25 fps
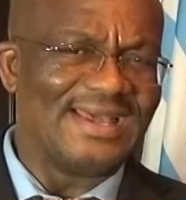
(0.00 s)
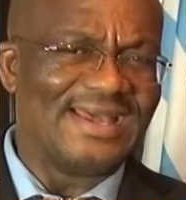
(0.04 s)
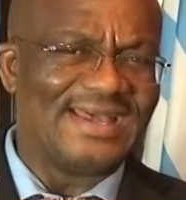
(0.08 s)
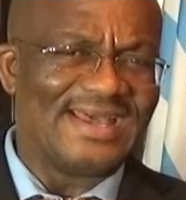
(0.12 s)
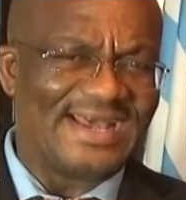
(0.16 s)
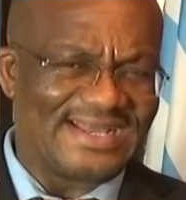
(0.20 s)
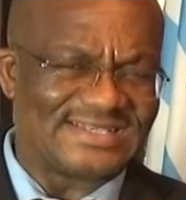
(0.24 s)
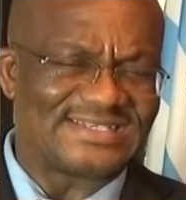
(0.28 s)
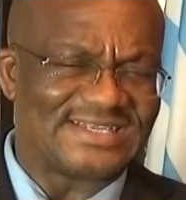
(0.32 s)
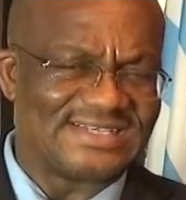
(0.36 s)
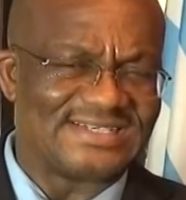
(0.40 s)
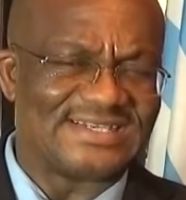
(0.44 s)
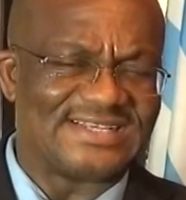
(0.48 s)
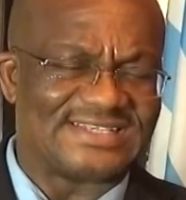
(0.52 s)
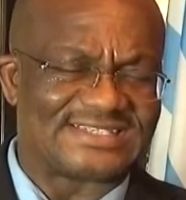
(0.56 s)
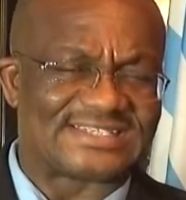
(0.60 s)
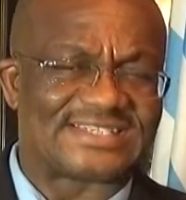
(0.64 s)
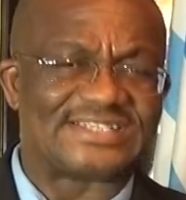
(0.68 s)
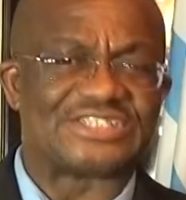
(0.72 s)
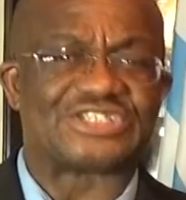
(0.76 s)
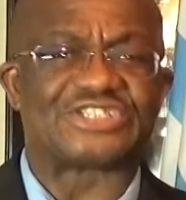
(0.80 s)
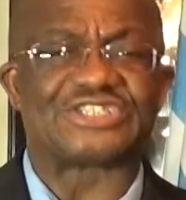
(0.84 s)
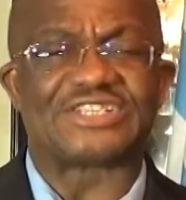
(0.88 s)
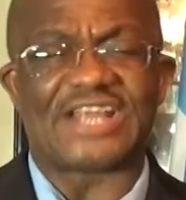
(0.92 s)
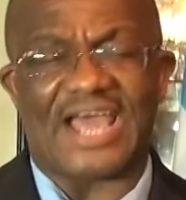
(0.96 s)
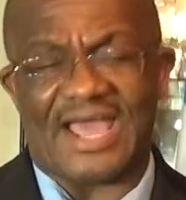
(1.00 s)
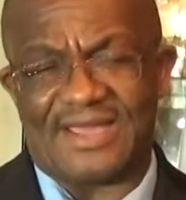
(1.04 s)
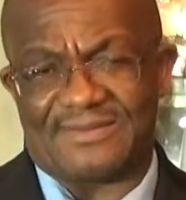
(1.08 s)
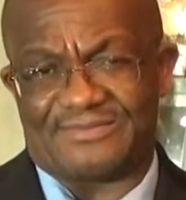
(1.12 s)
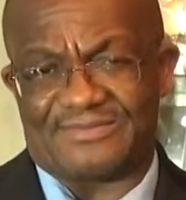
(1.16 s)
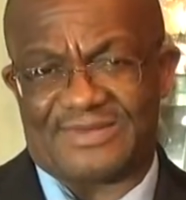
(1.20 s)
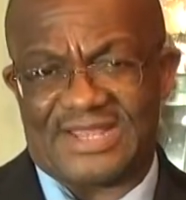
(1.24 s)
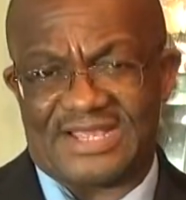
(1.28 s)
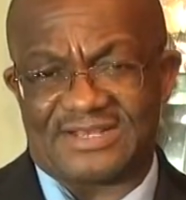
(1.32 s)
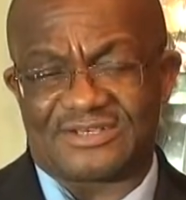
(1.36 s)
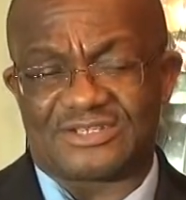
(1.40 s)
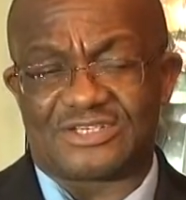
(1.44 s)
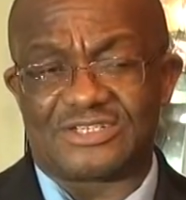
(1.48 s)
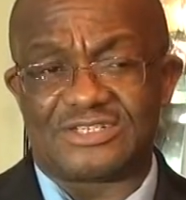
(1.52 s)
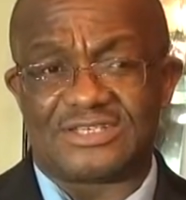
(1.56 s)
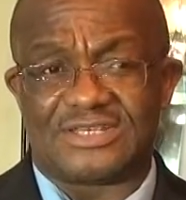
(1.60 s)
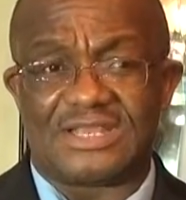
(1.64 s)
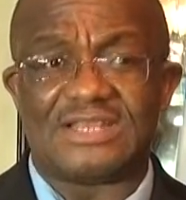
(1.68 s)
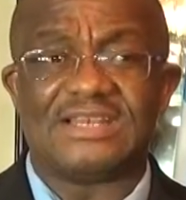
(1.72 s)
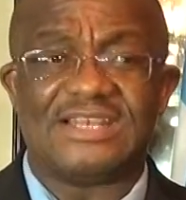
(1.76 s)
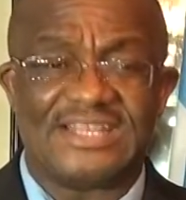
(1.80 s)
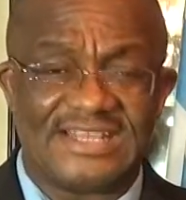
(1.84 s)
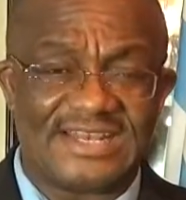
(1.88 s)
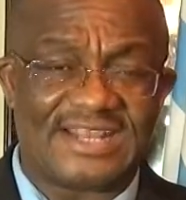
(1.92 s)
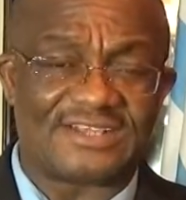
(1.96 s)
I think it's this time that the
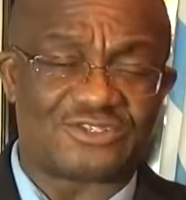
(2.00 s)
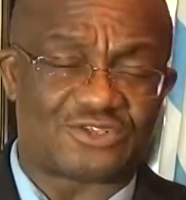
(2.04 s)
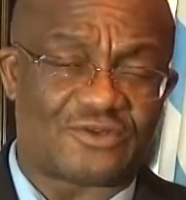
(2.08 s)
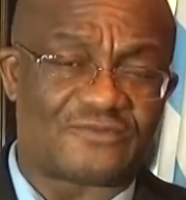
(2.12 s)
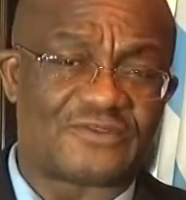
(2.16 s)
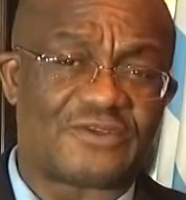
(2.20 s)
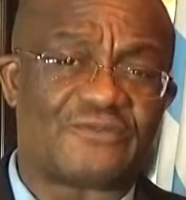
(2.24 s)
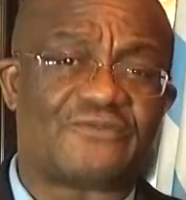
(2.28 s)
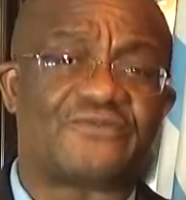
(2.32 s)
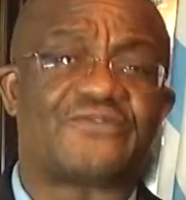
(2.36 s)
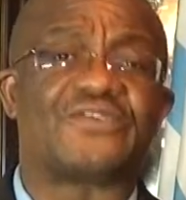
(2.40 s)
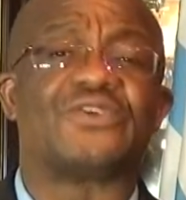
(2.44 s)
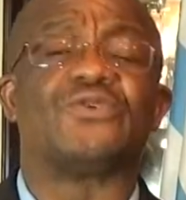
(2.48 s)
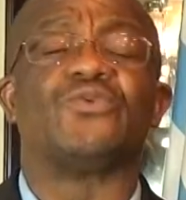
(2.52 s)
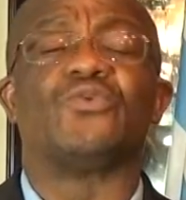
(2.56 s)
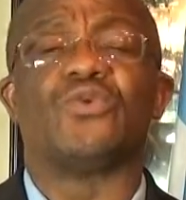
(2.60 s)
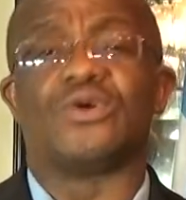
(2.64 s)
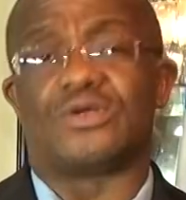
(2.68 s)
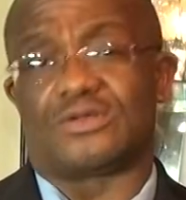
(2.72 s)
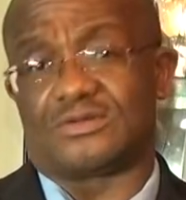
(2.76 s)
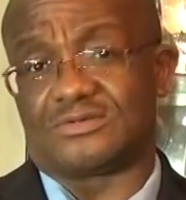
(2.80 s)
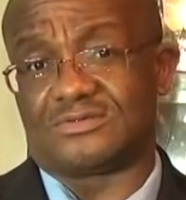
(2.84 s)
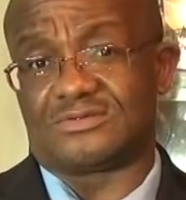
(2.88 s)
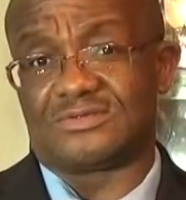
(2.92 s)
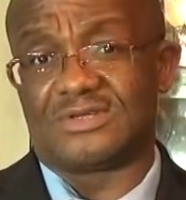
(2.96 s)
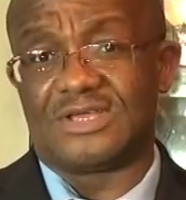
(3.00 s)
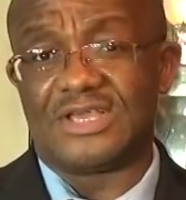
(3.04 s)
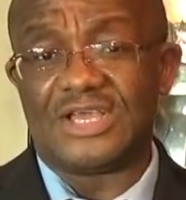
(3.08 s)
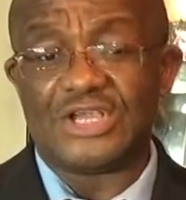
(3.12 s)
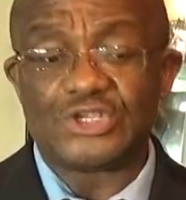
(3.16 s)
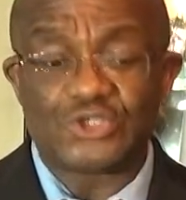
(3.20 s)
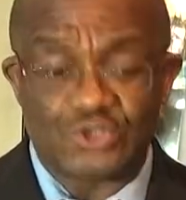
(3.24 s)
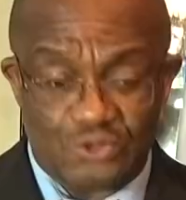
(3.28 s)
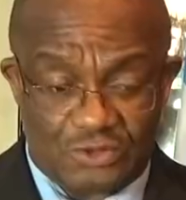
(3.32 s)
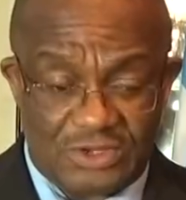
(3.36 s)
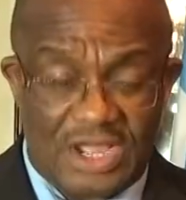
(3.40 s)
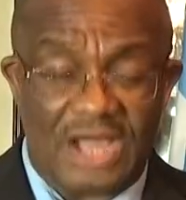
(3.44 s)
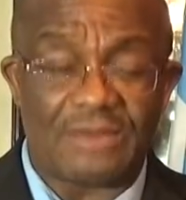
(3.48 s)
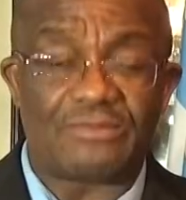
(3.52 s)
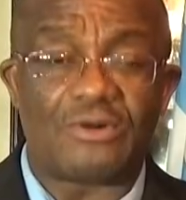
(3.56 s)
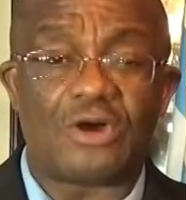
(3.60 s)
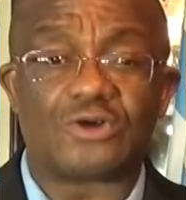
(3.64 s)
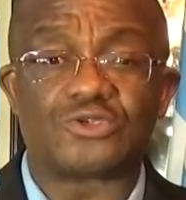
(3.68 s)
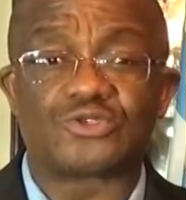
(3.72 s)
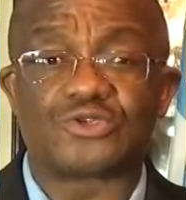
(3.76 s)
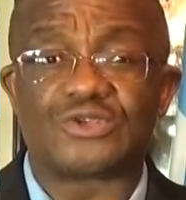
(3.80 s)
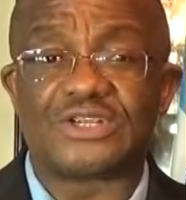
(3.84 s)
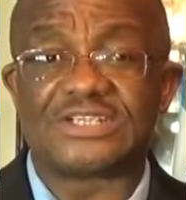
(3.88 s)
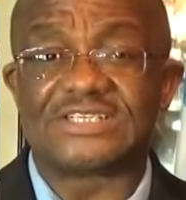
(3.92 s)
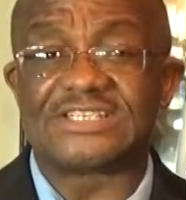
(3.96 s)
leaders of the free world to come
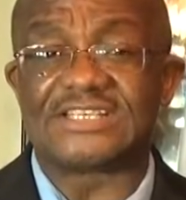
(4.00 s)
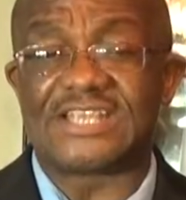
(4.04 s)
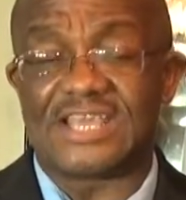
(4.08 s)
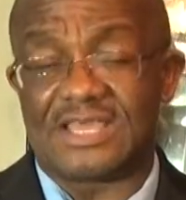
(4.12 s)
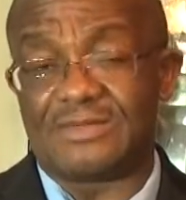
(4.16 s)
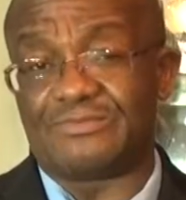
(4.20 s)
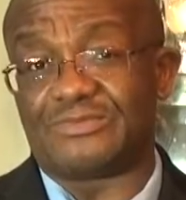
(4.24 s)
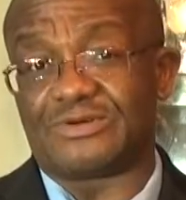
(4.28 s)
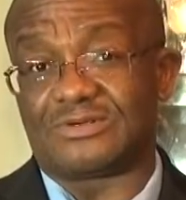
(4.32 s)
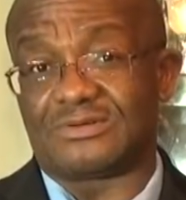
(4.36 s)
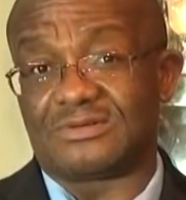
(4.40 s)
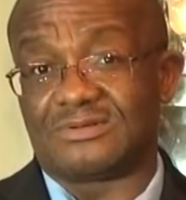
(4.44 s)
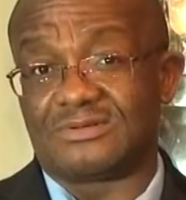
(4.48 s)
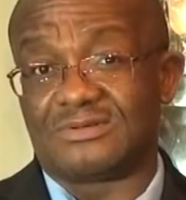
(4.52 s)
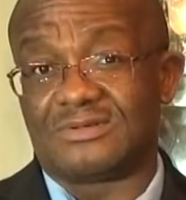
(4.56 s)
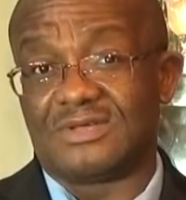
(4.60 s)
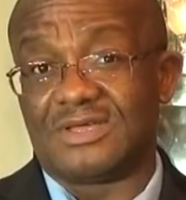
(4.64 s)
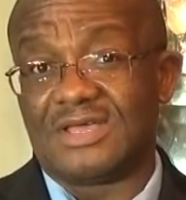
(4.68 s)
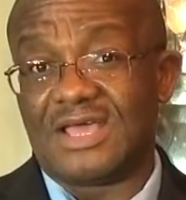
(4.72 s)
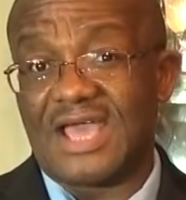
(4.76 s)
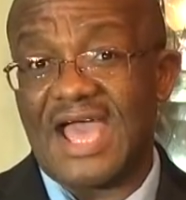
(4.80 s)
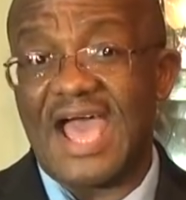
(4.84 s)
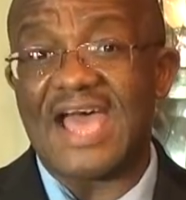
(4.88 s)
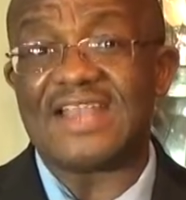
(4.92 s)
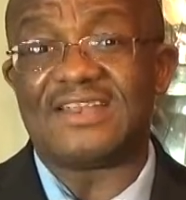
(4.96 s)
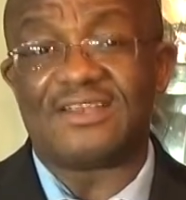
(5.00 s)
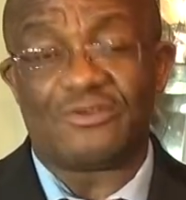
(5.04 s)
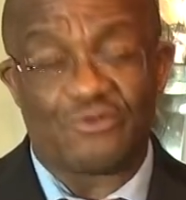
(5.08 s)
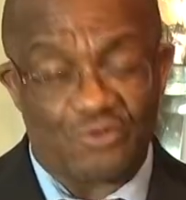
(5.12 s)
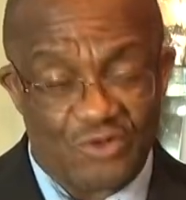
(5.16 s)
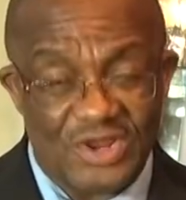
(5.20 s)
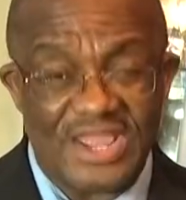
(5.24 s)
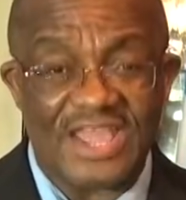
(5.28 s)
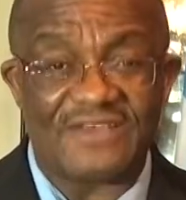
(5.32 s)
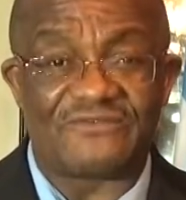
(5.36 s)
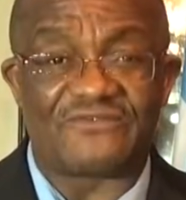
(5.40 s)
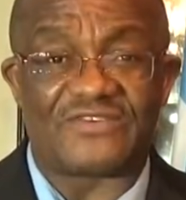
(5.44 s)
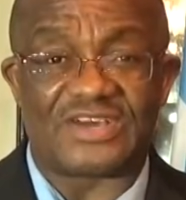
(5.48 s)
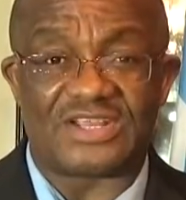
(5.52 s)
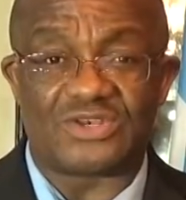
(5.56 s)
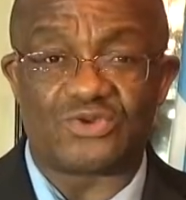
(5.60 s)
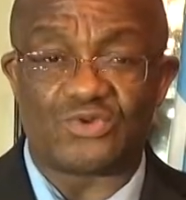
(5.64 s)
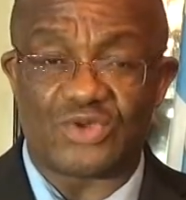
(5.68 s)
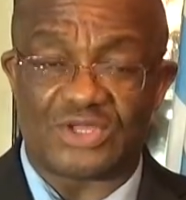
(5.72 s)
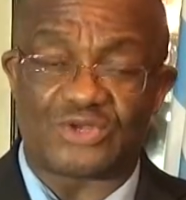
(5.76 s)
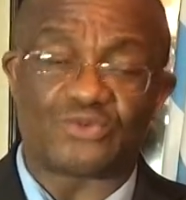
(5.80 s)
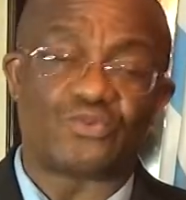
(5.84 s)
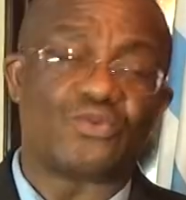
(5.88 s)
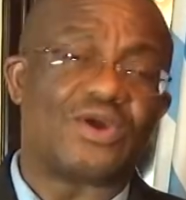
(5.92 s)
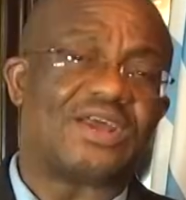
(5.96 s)
onto the table and
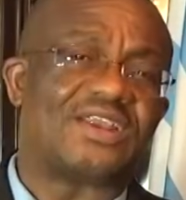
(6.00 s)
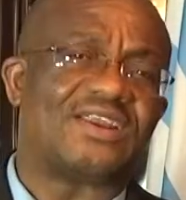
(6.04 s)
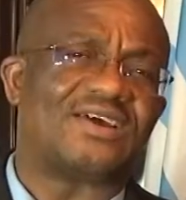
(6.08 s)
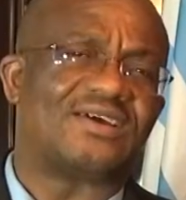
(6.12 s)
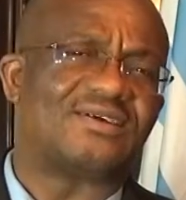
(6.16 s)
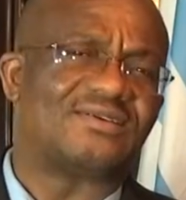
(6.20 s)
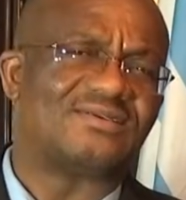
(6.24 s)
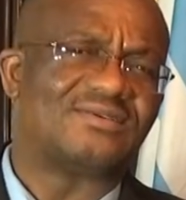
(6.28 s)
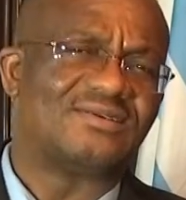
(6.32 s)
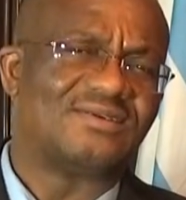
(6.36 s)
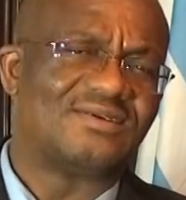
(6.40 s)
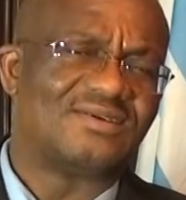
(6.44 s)
reevaluate whether